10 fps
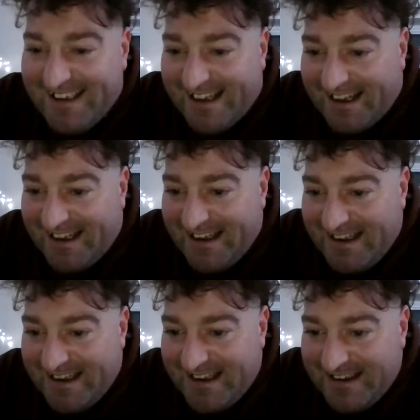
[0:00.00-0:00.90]

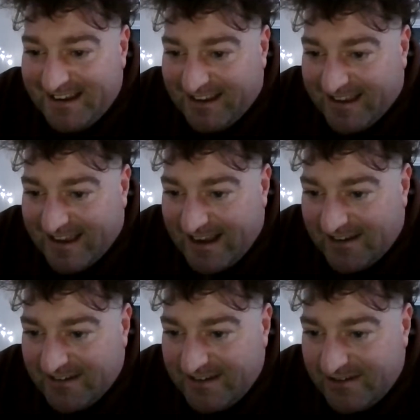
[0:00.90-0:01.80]
You can. I
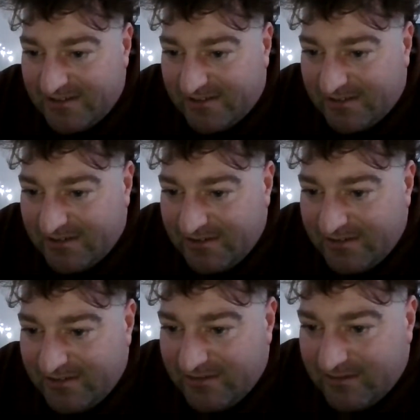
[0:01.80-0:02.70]
used
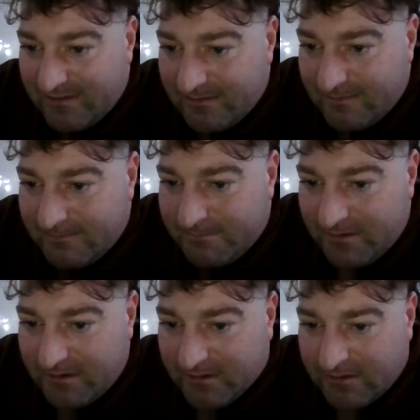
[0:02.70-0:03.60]
to
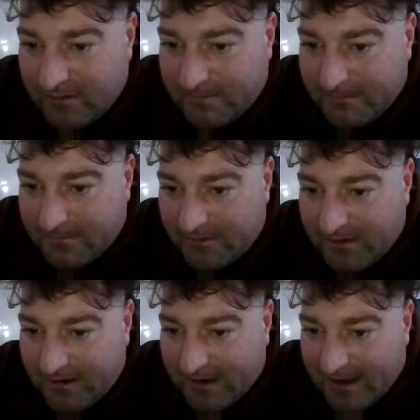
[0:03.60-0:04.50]
put the cup in
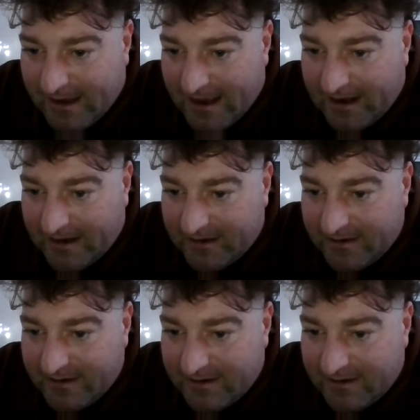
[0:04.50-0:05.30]
my hand